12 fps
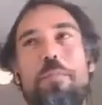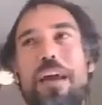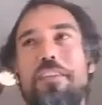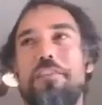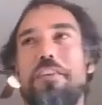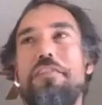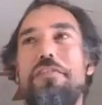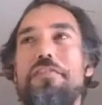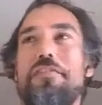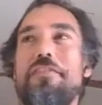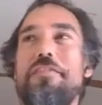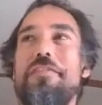by sort of
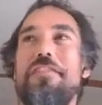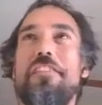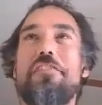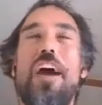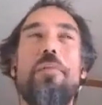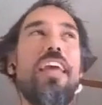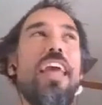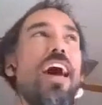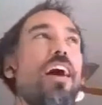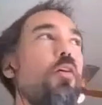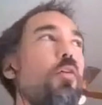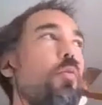describing
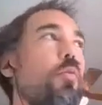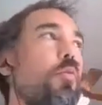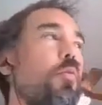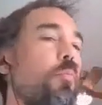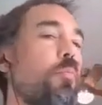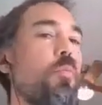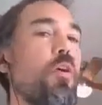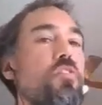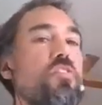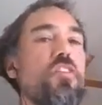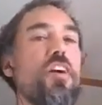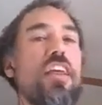how
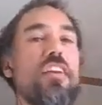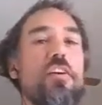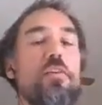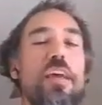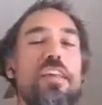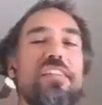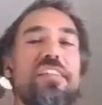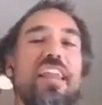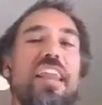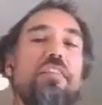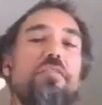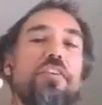most front-end code bases
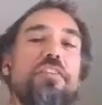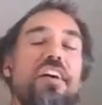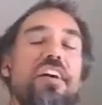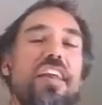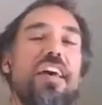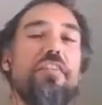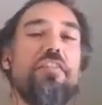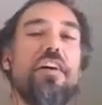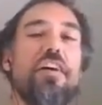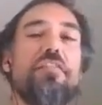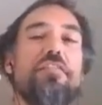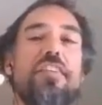that I've worked on have
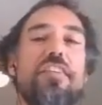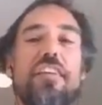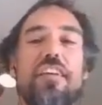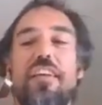evolved.